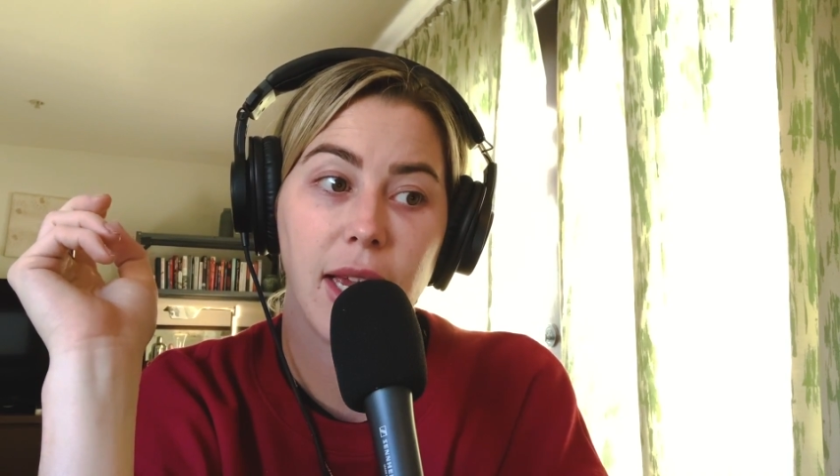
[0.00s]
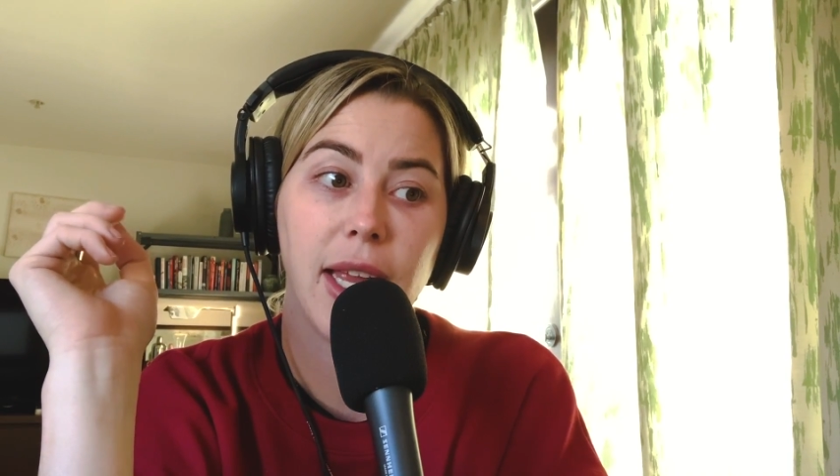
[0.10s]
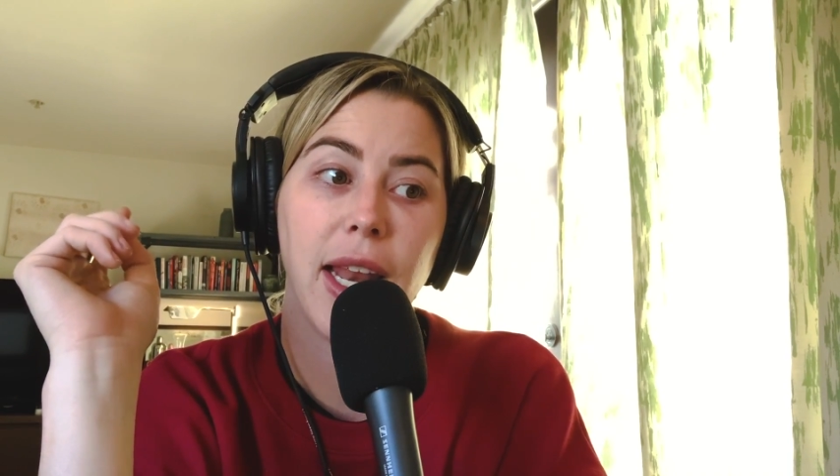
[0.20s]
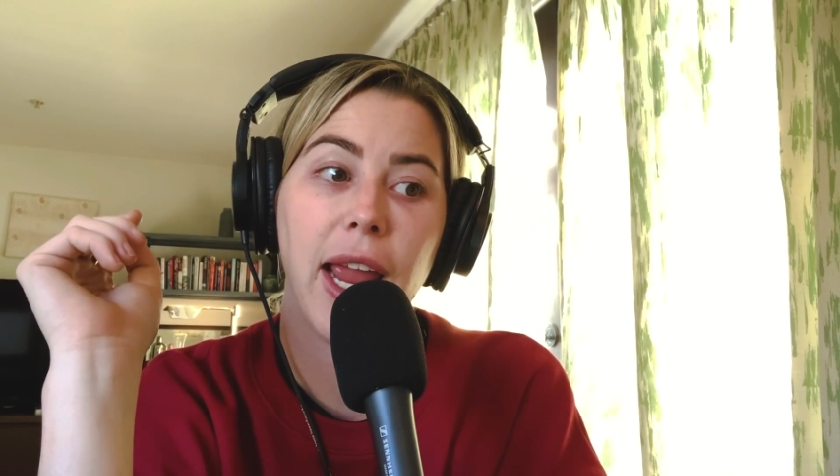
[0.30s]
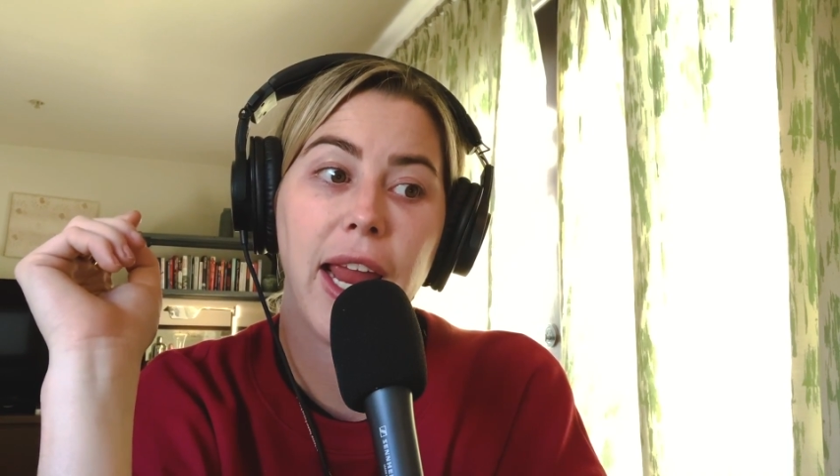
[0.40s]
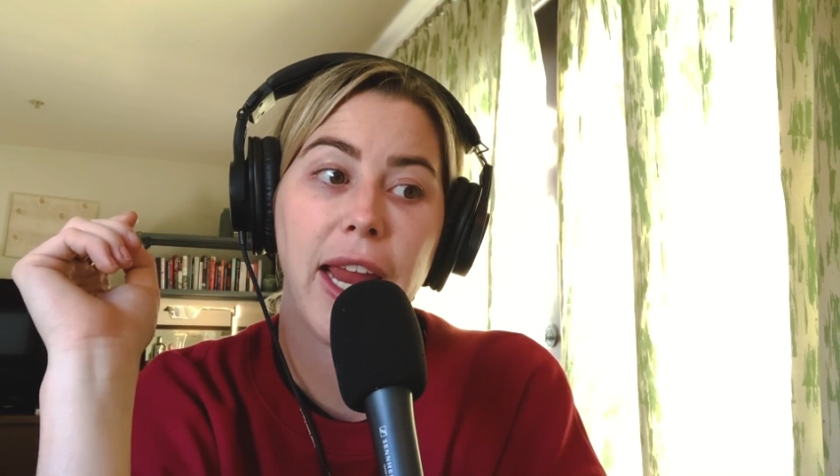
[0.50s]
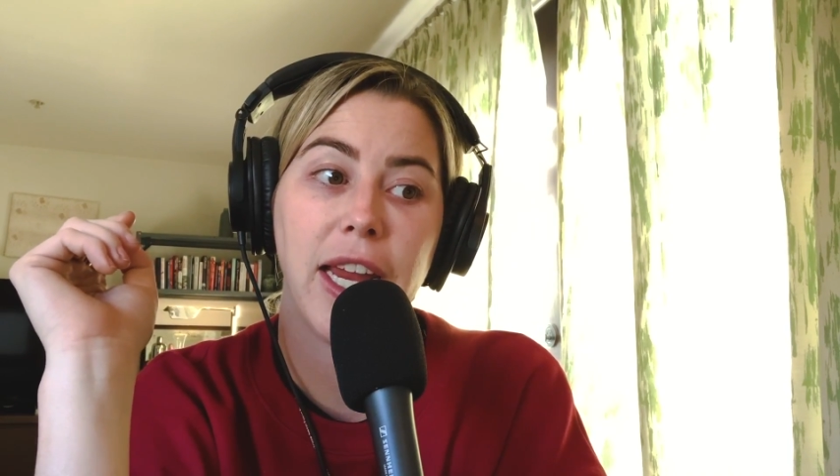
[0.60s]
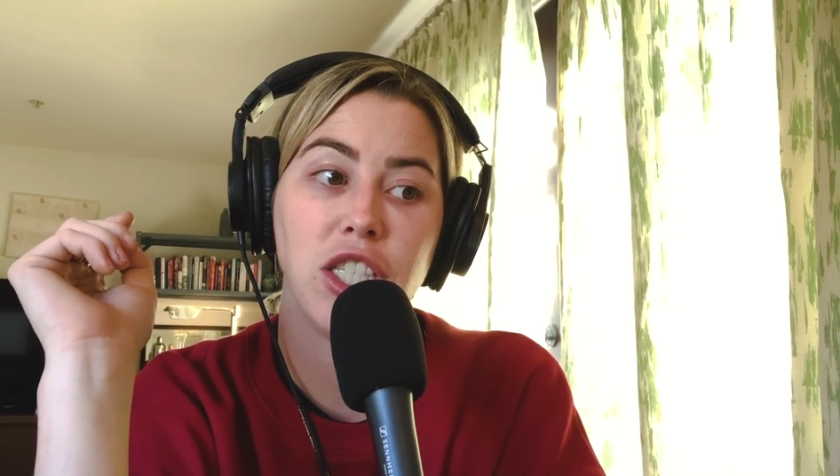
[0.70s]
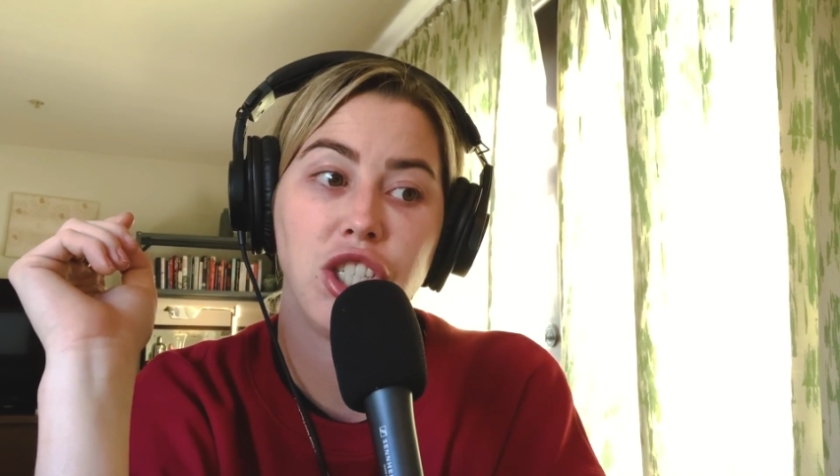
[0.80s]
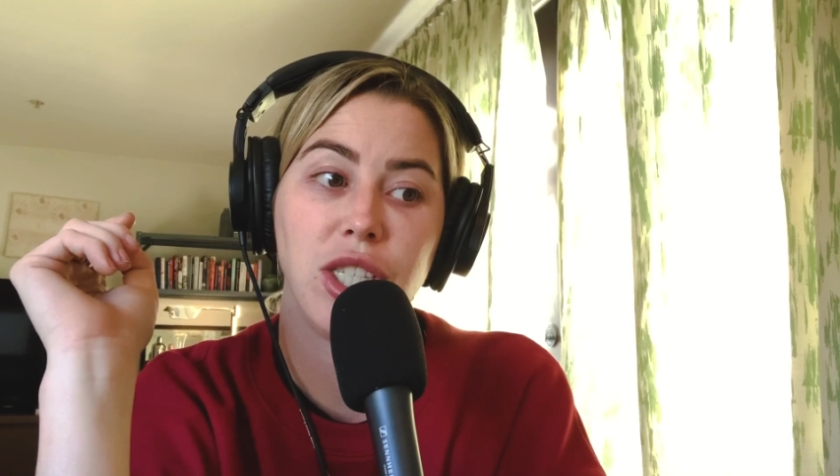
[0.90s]
and
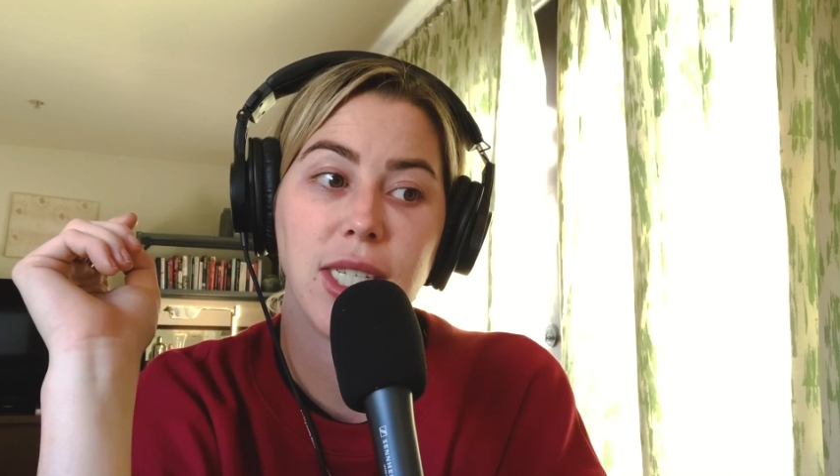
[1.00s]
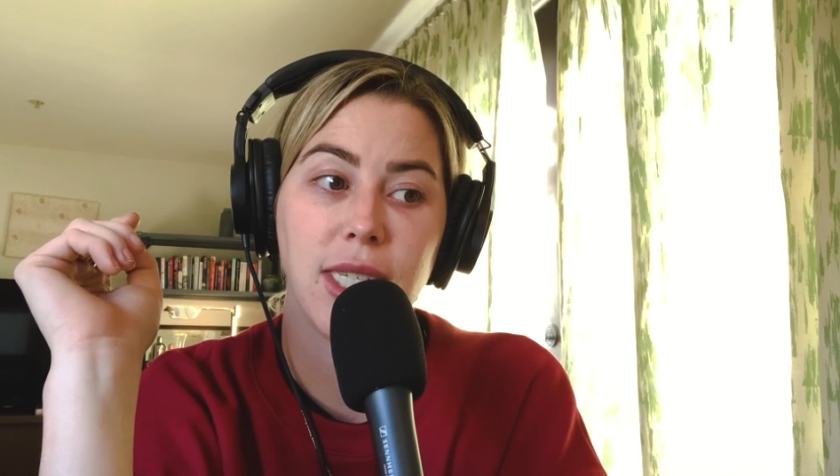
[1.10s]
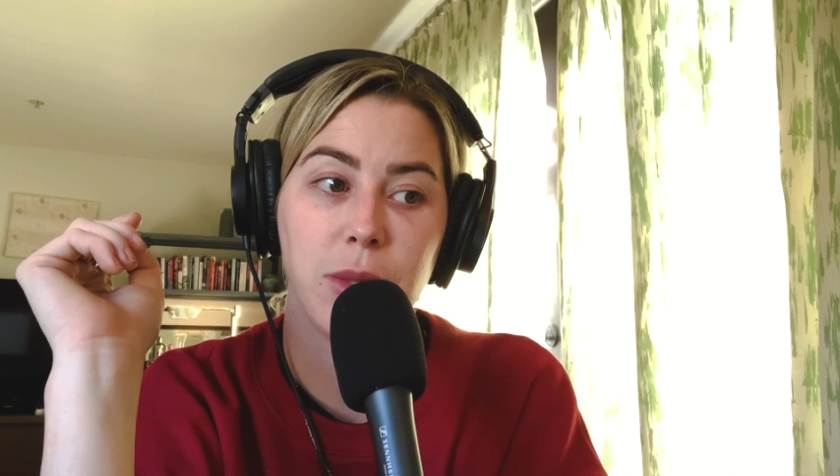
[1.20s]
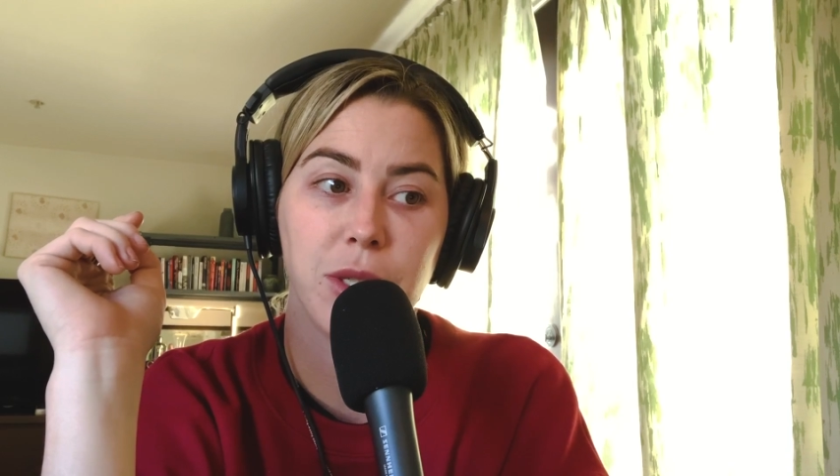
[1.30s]
AGC,